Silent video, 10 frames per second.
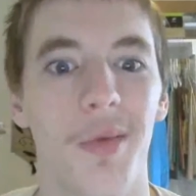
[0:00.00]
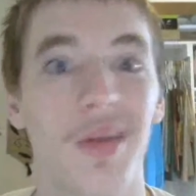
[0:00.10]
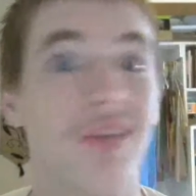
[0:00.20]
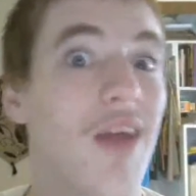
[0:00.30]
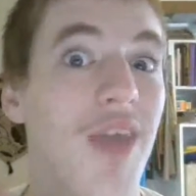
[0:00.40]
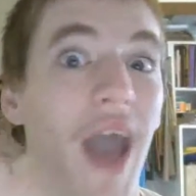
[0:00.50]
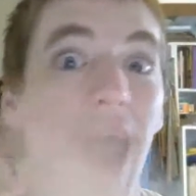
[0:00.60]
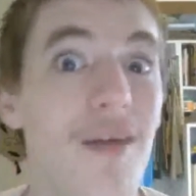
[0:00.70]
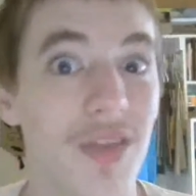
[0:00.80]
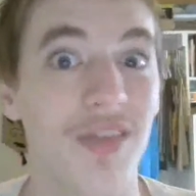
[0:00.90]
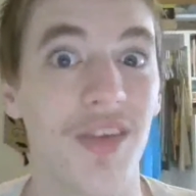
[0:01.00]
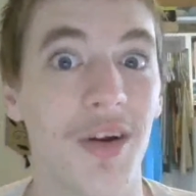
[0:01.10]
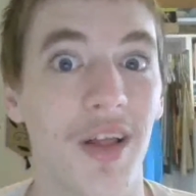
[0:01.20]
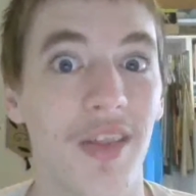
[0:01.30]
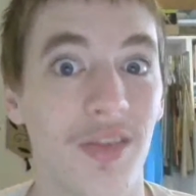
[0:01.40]
because I have to have this
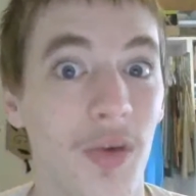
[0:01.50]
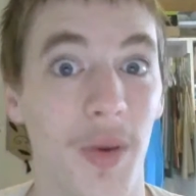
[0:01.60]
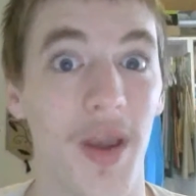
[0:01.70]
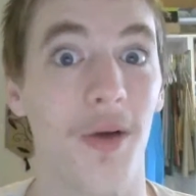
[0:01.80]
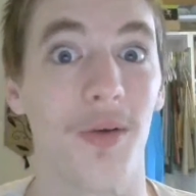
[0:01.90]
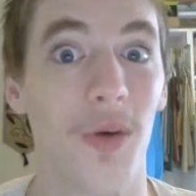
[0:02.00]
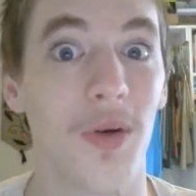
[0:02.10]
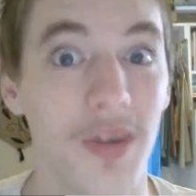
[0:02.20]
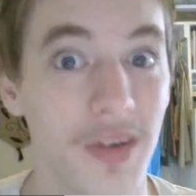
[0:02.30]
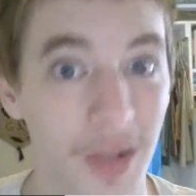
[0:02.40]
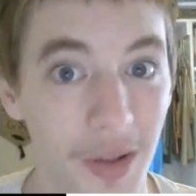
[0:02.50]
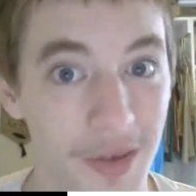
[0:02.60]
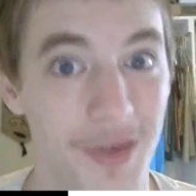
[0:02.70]
internet that's going out in order to alert